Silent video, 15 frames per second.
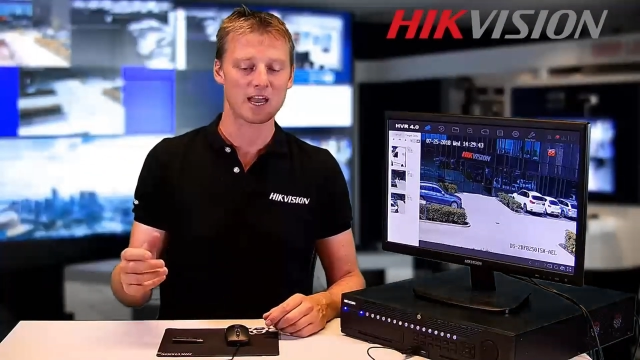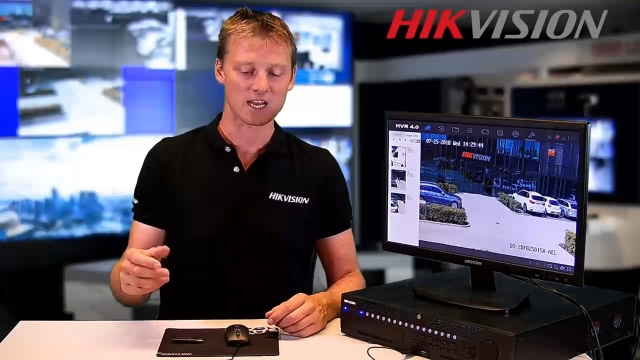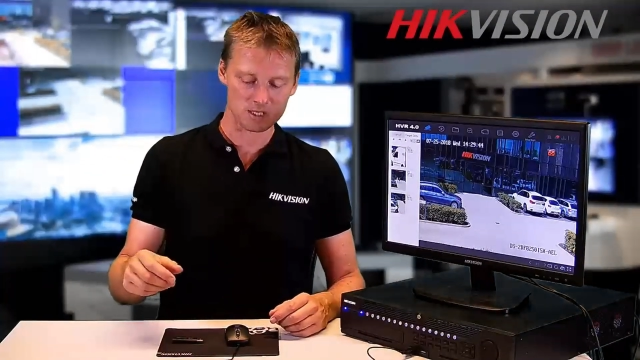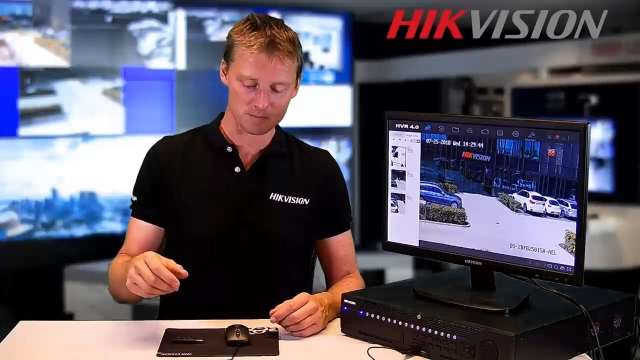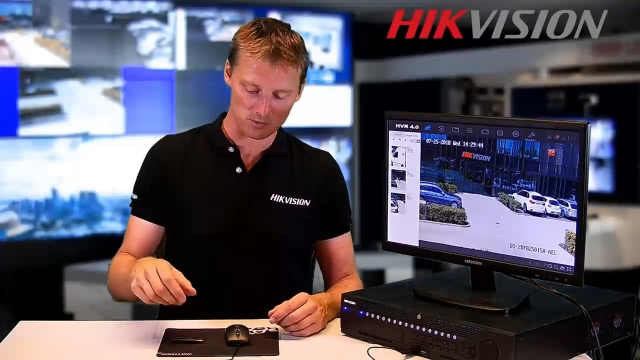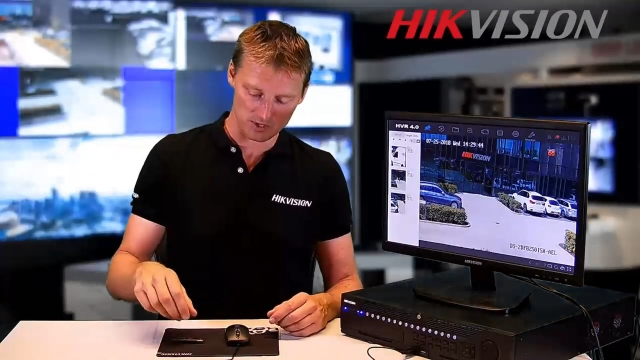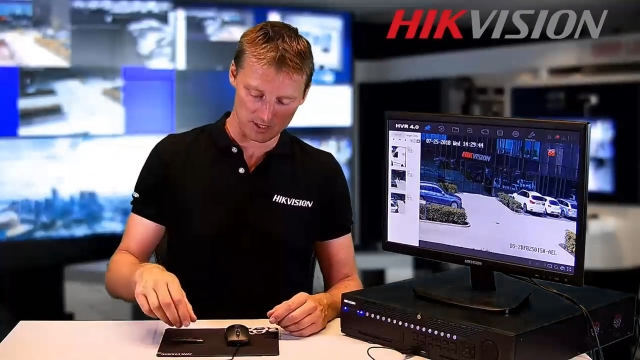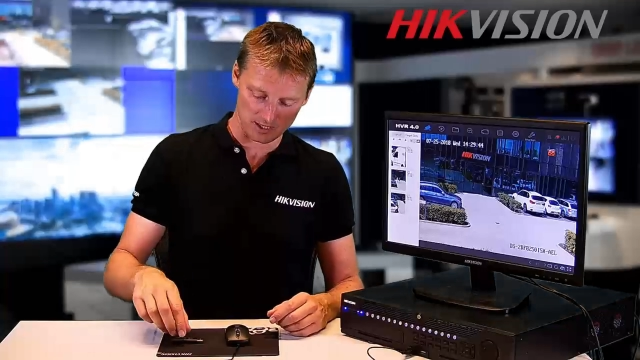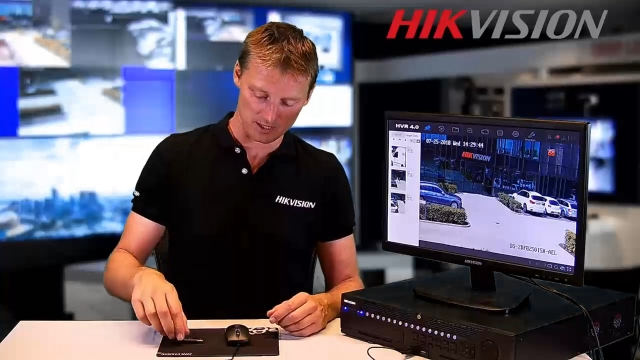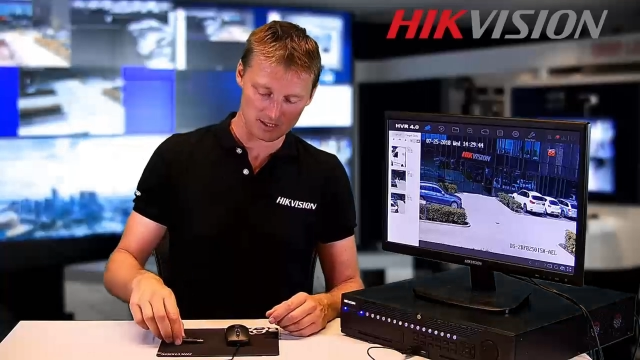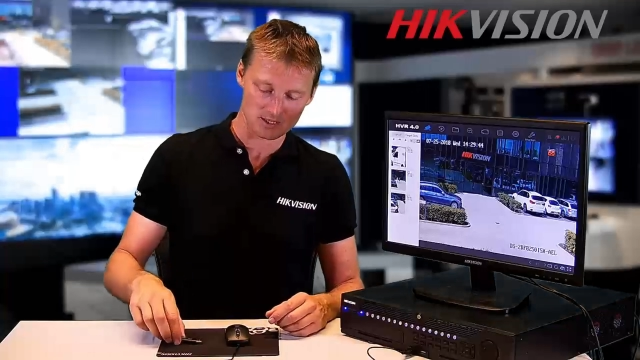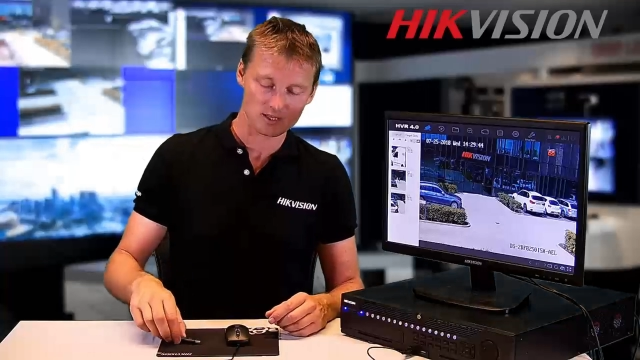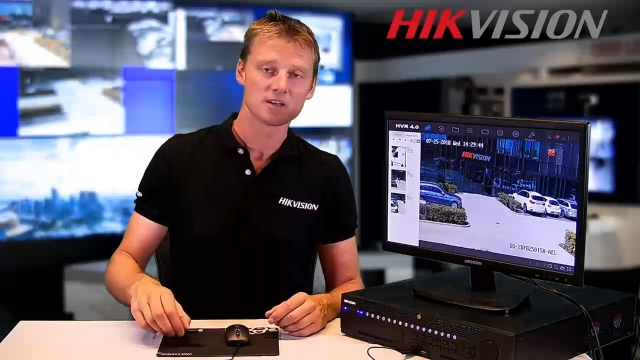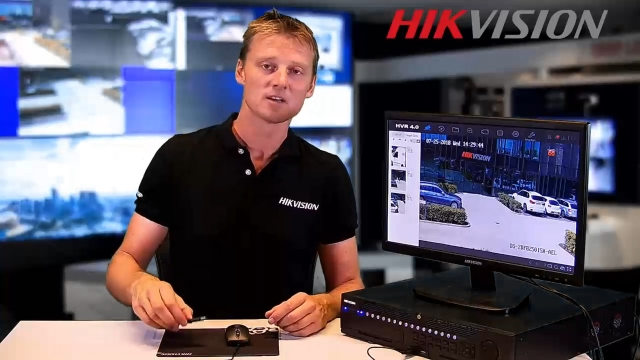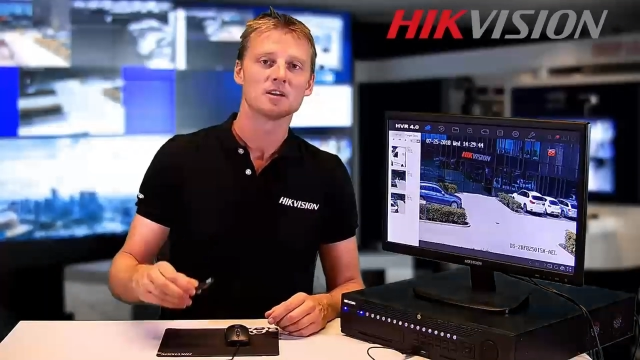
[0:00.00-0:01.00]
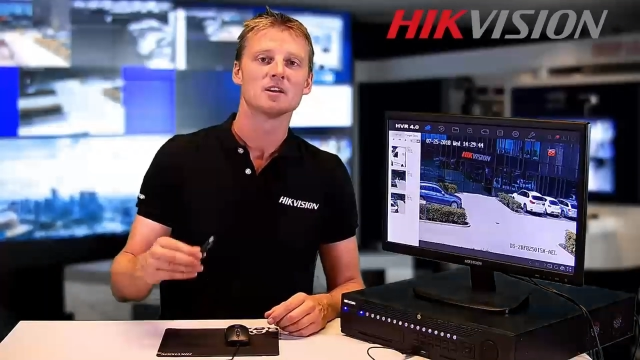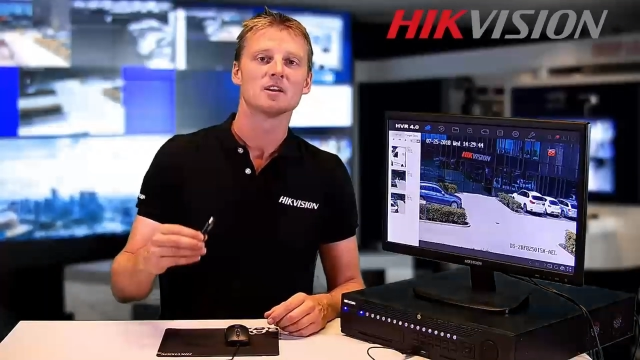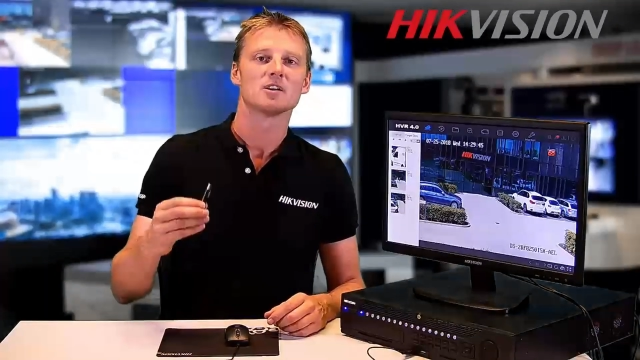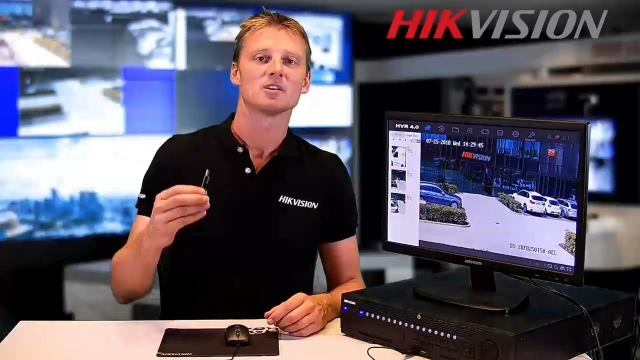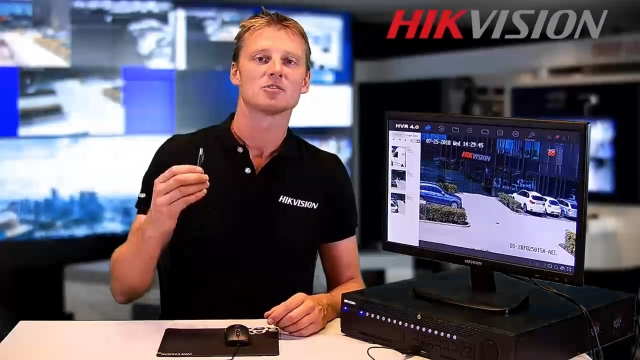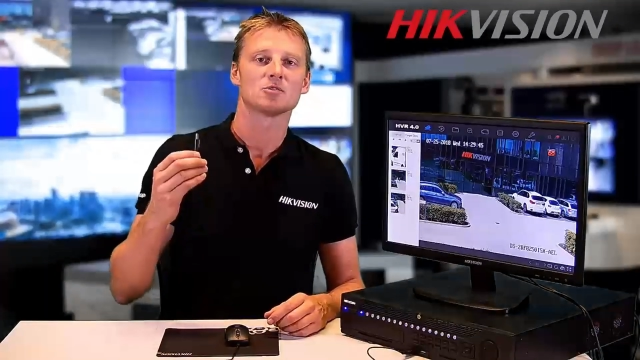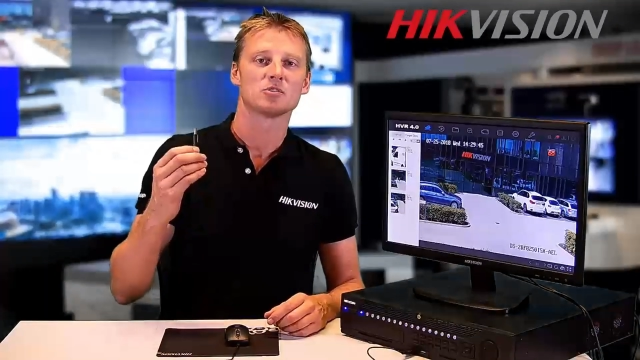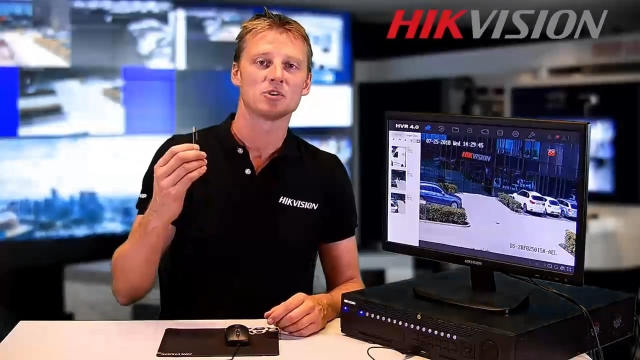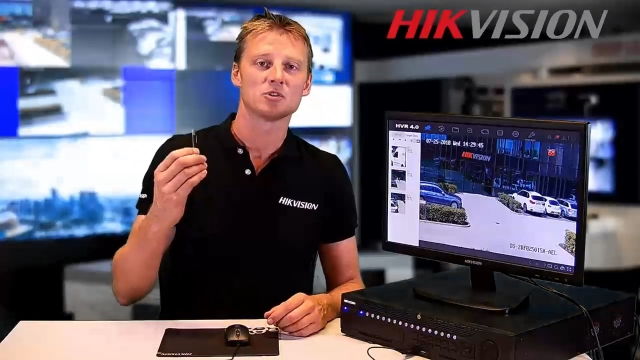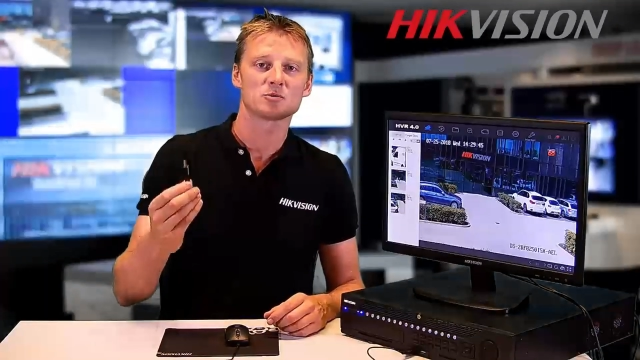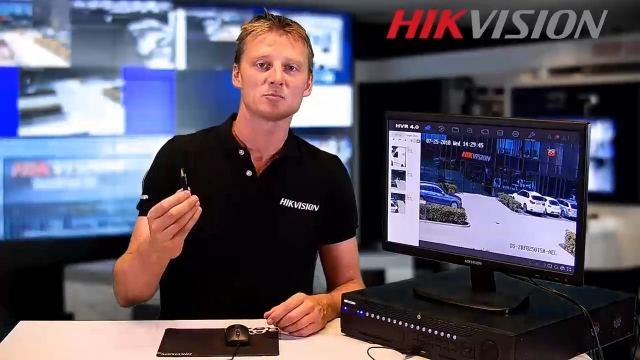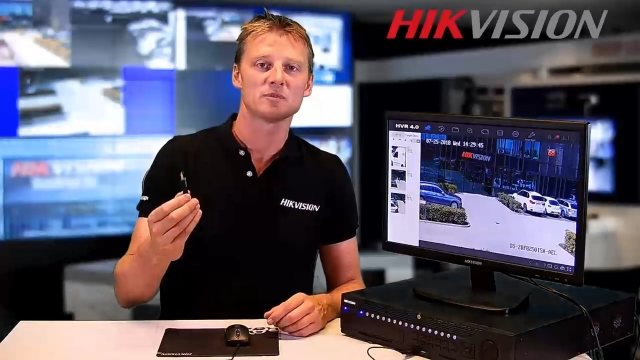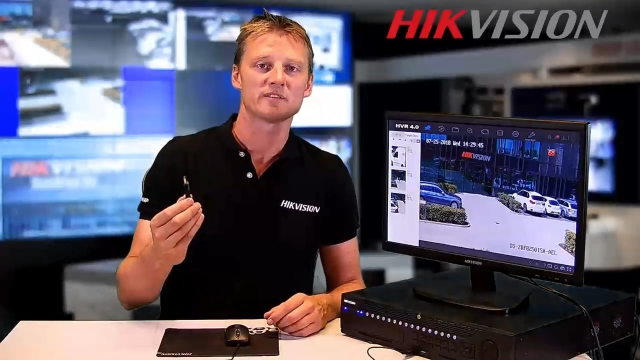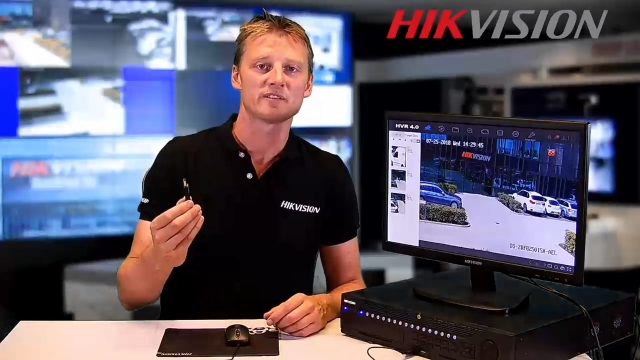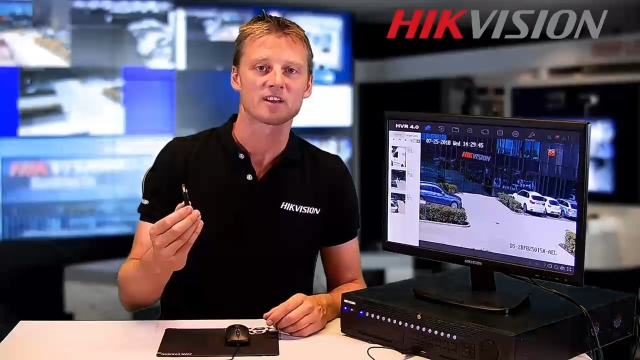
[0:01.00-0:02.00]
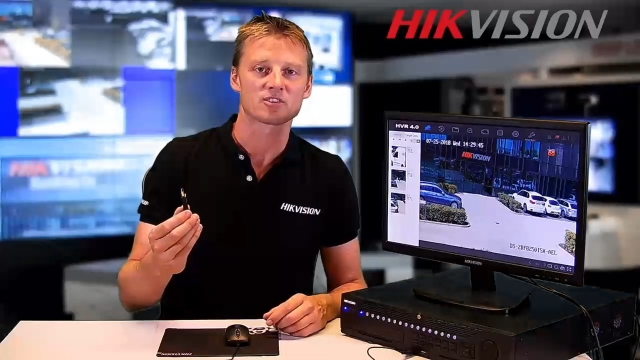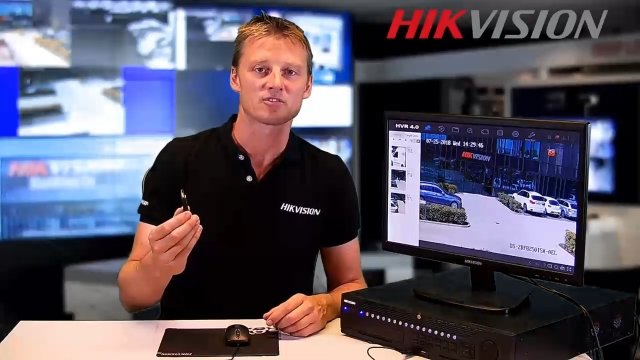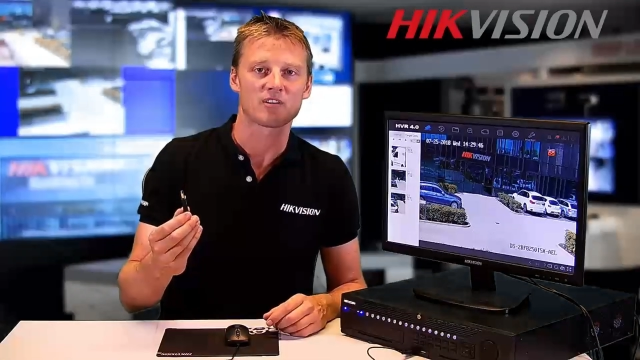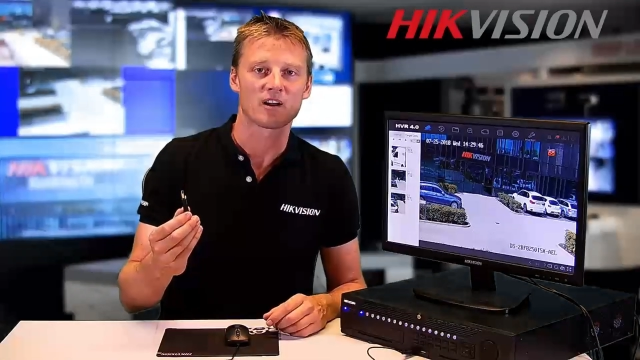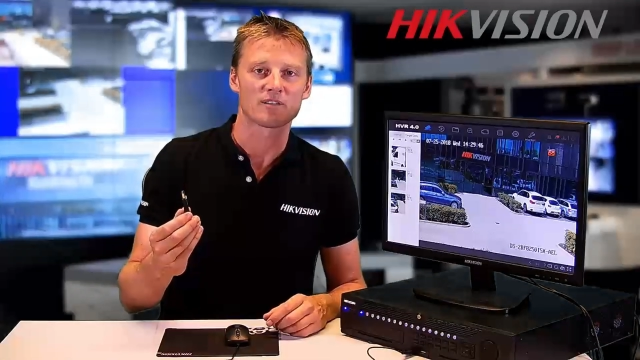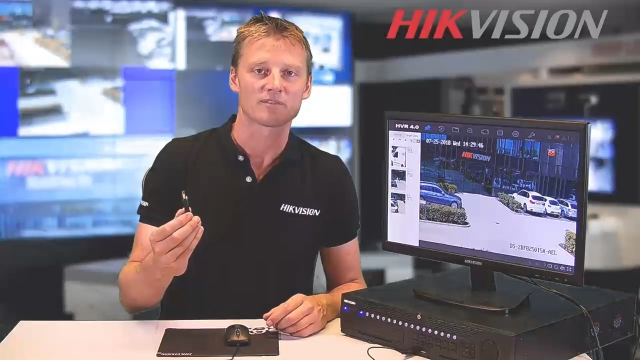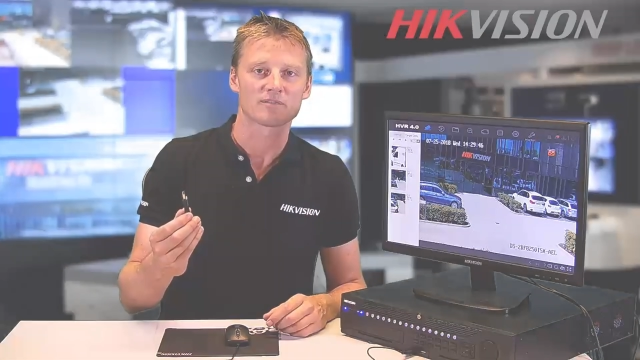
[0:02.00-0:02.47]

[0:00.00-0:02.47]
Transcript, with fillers: export this to a U S B flash drive.